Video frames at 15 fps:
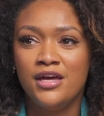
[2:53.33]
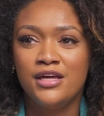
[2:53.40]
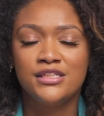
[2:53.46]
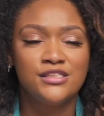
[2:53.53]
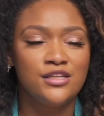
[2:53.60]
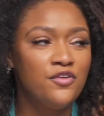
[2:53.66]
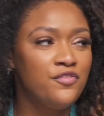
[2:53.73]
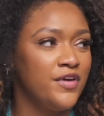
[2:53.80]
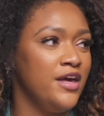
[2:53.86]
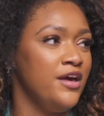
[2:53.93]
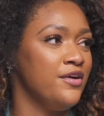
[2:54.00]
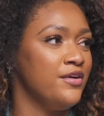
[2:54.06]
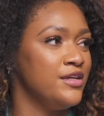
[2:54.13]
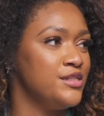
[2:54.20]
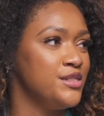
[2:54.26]

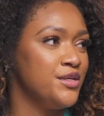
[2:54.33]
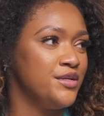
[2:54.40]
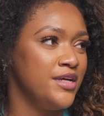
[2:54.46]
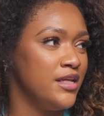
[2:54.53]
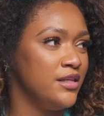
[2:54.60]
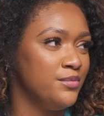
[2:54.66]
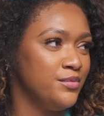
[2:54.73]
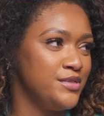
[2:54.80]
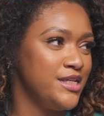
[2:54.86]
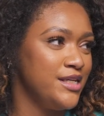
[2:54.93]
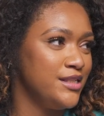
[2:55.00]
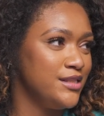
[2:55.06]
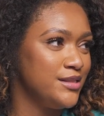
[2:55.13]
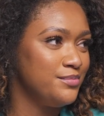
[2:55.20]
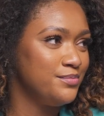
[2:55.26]
self-care into your daily
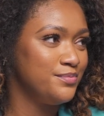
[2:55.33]
routines?